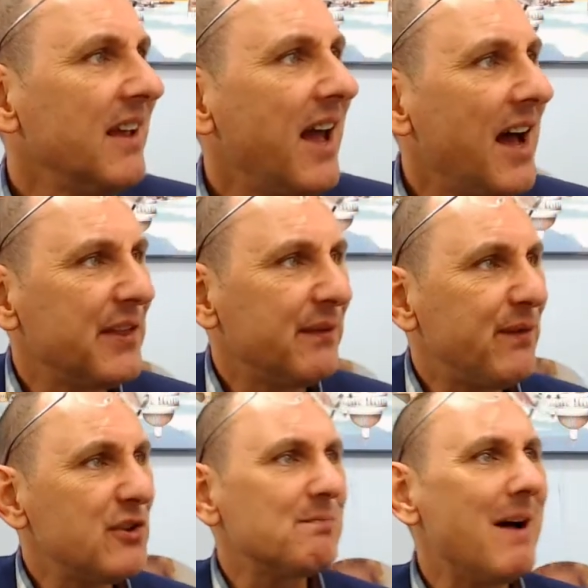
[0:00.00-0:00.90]
The
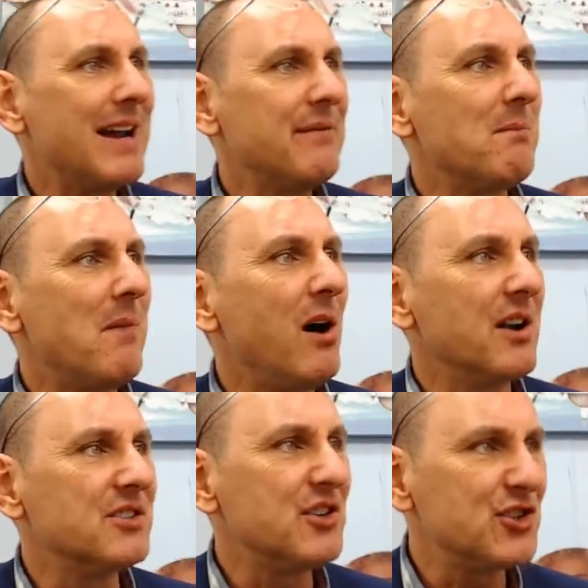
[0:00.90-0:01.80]
food's mainly from
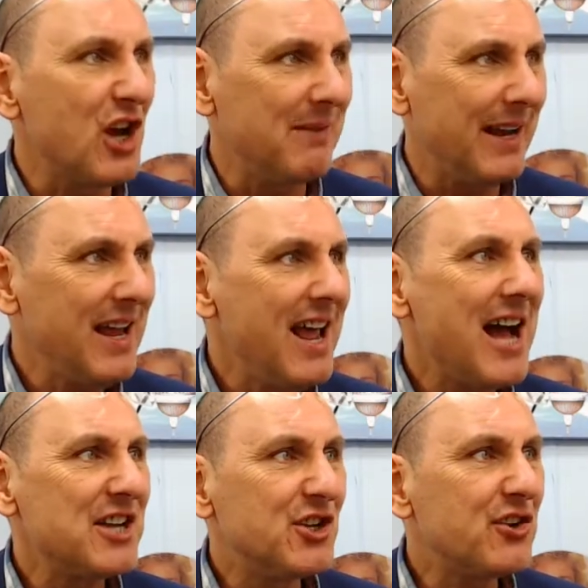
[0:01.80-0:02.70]
Holland and Germany,
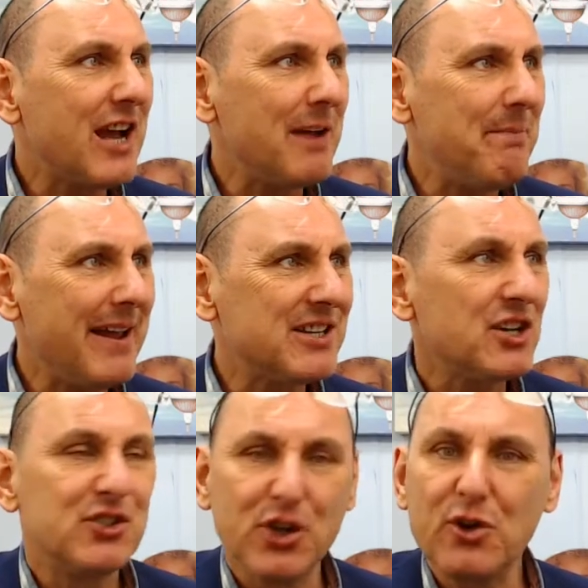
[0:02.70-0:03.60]
as UK pigs
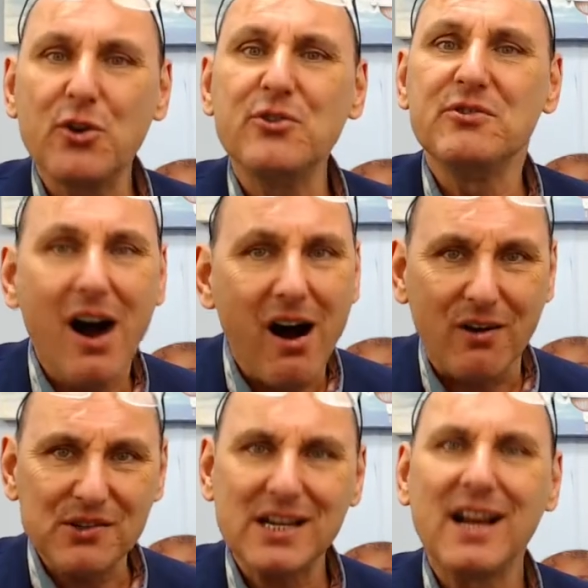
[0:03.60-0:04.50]
do
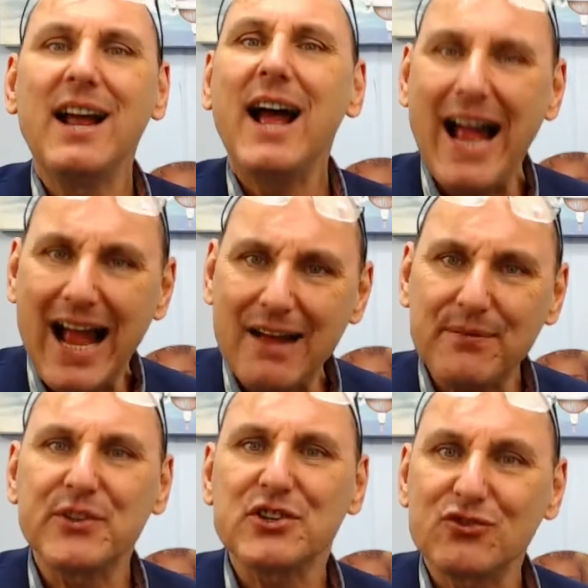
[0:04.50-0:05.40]
not have
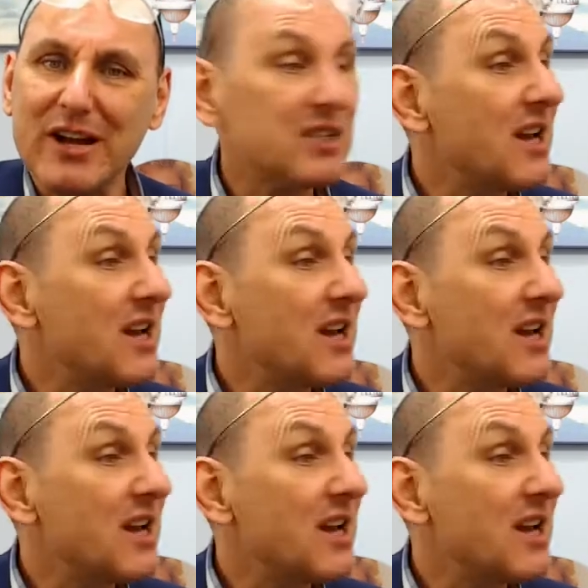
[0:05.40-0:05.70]
the straits.